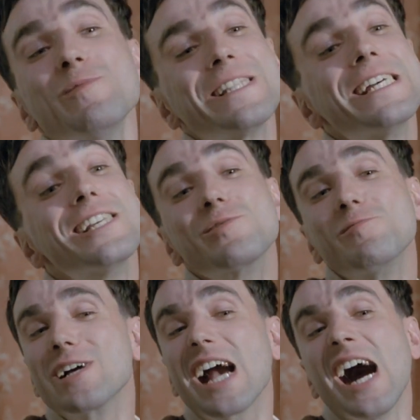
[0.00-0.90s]
With
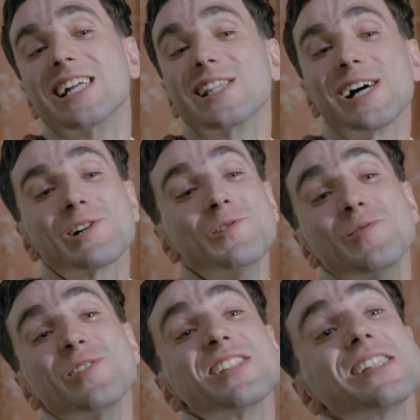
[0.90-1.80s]
this in regard, that
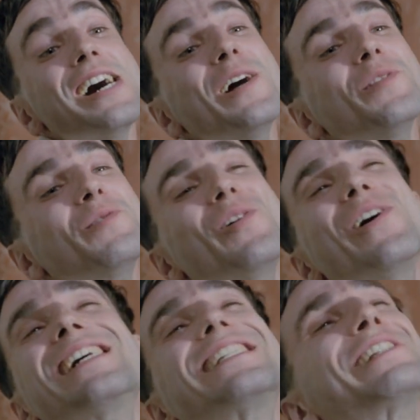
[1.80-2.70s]
current stand,
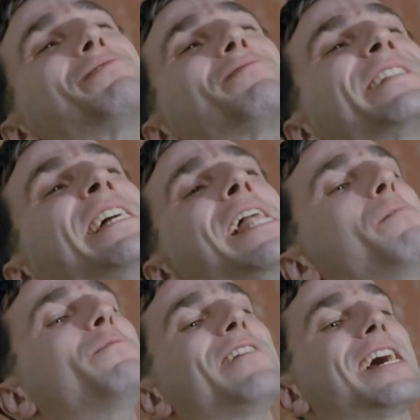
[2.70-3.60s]
Roy, I'm losing the
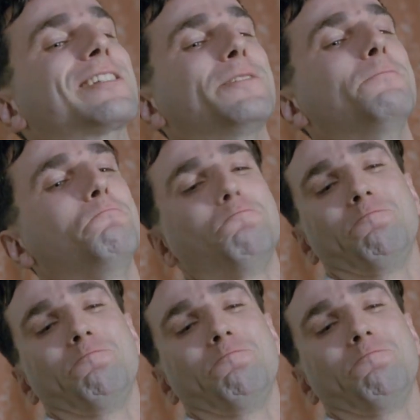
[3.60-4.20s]
name of action.